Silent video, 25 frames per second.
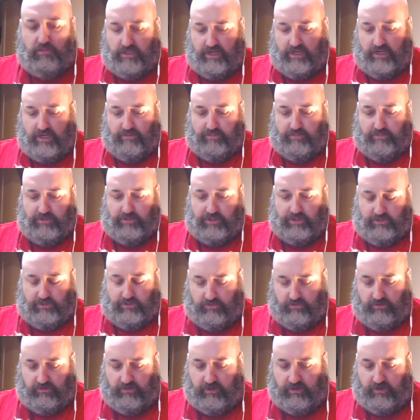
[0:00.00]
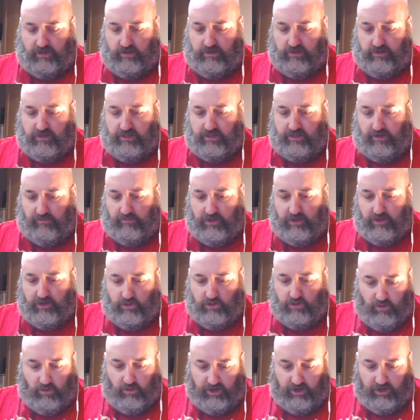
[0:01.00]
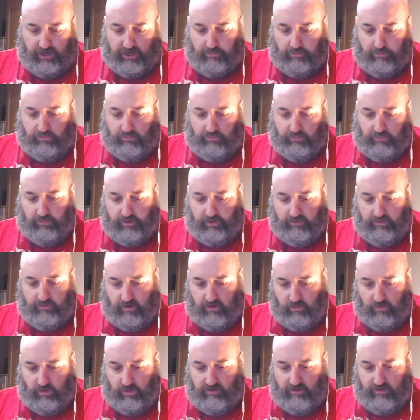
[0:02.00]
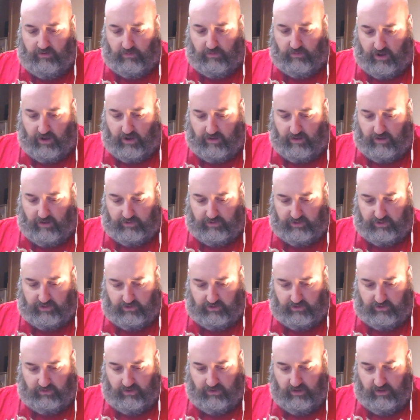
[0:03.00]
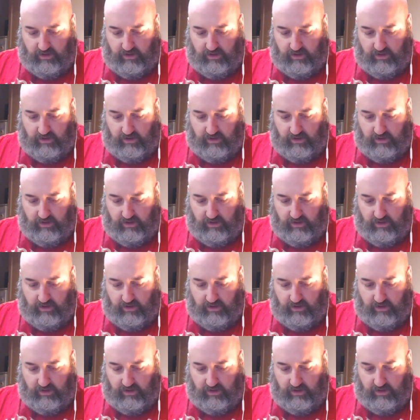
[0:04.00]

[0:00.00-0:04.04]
tips on stuff that's not working properly. Right, where am I up to?